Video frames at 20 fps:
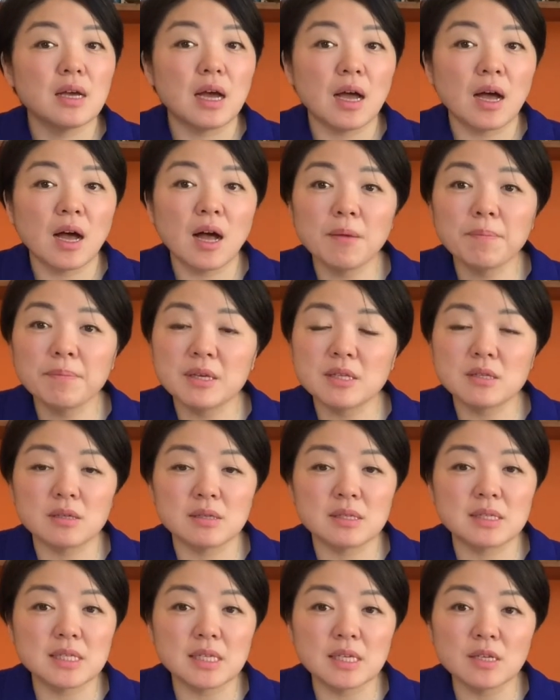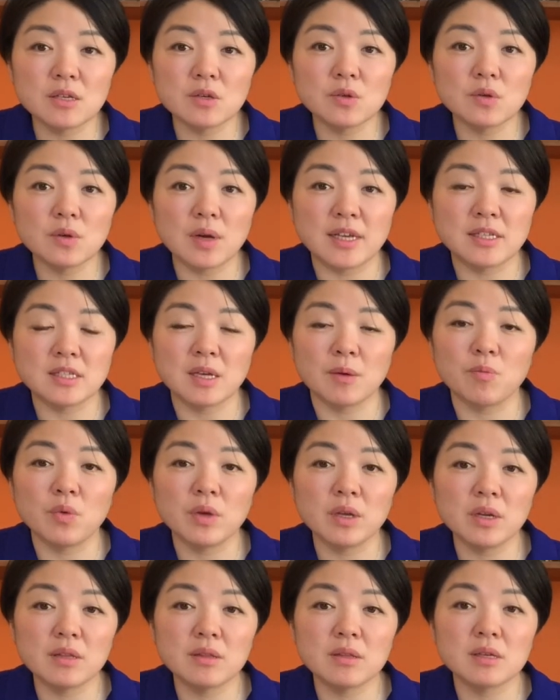Help me to see you as I'm
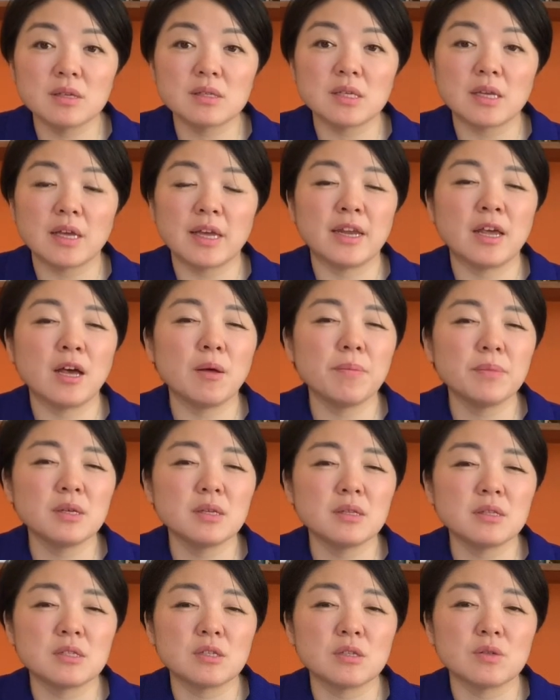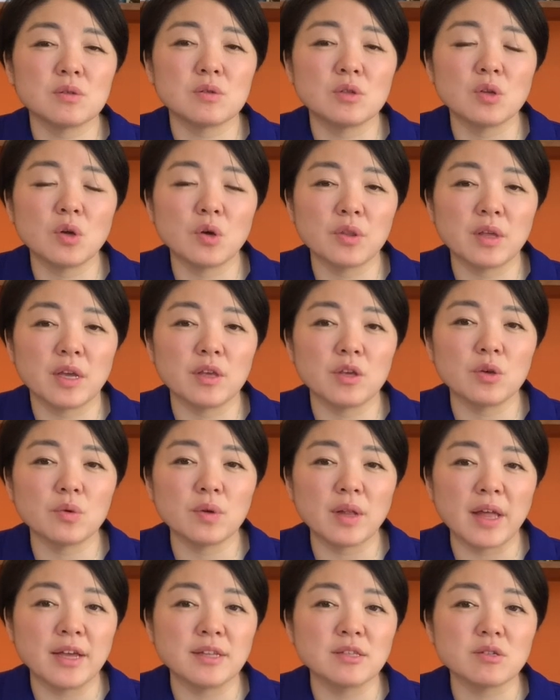reading this and help me to know that you
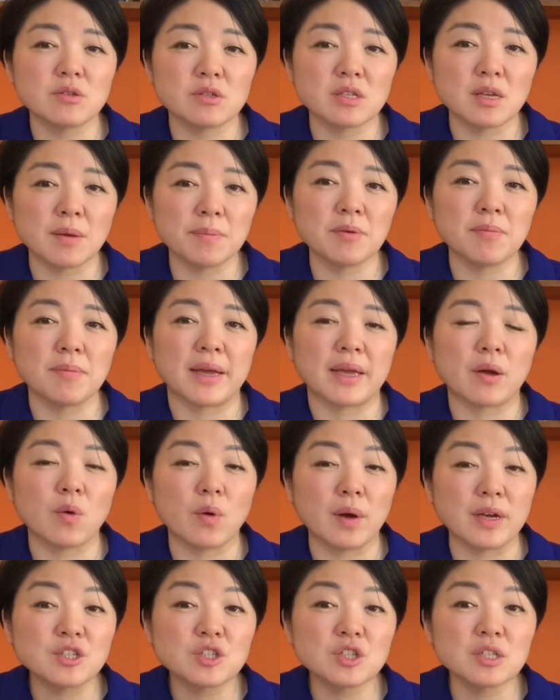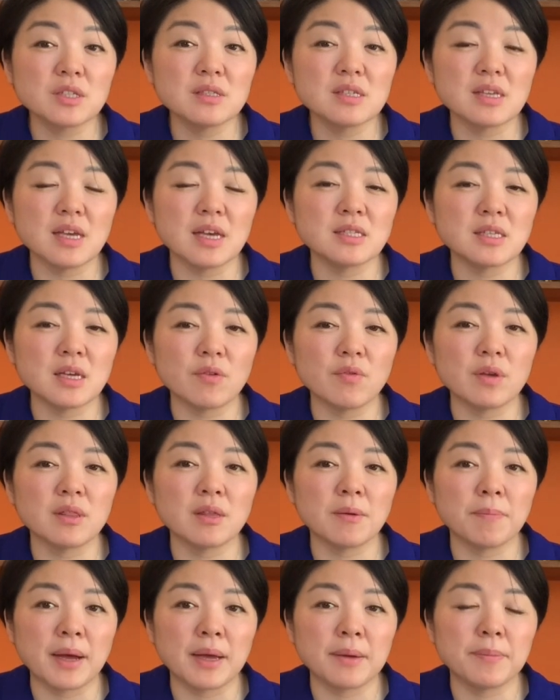will answer some of my questions as I read
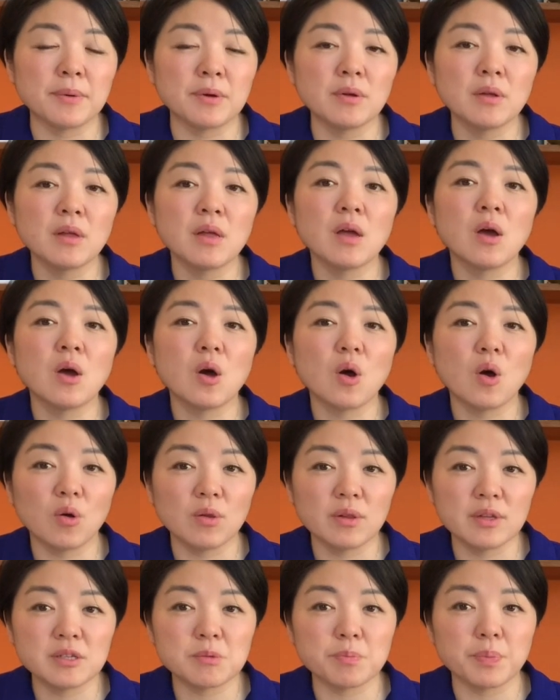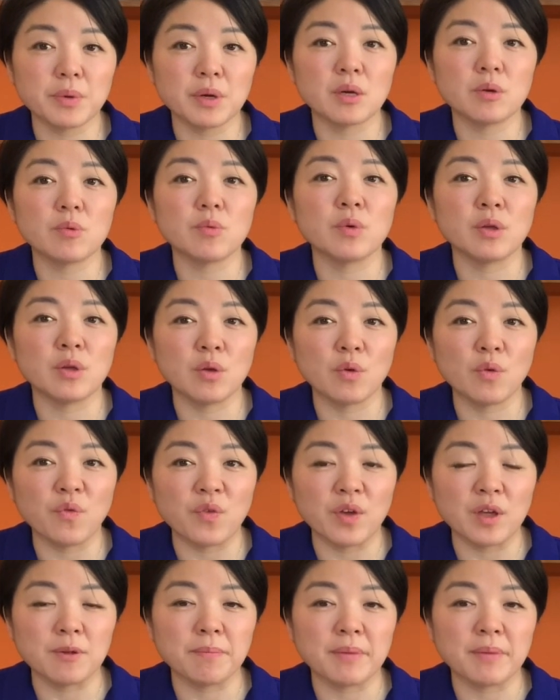the Bible Holy Spirit, will you fill